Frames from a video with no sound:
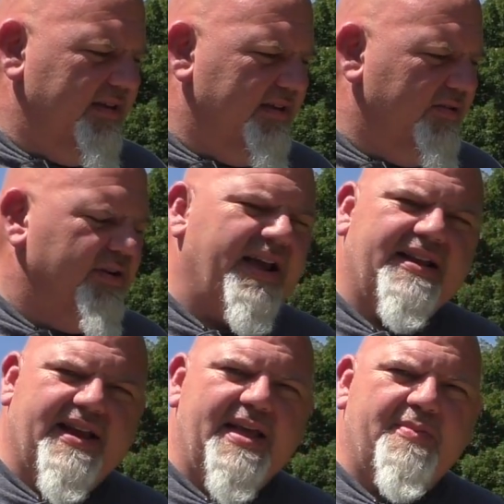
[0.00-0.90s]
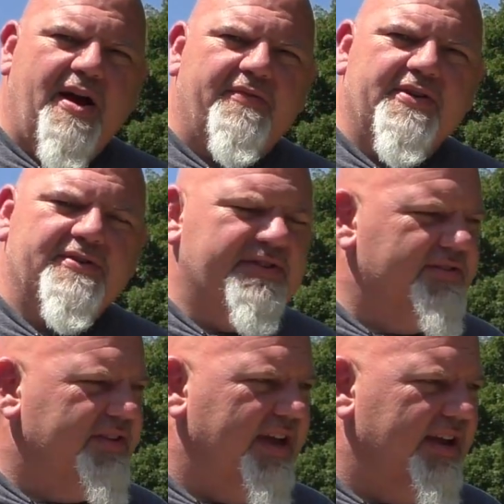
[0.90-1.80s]
gonna take the tape off here in just
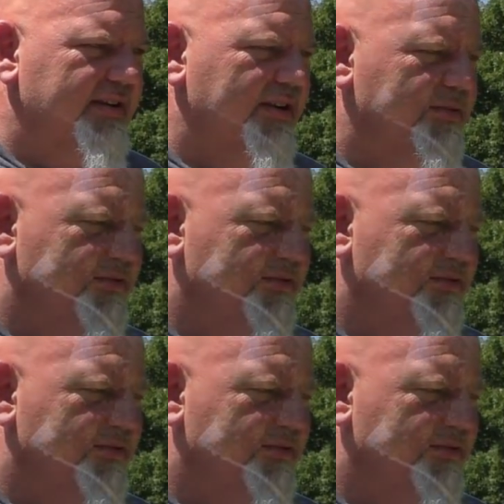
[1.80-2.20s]
a second. Go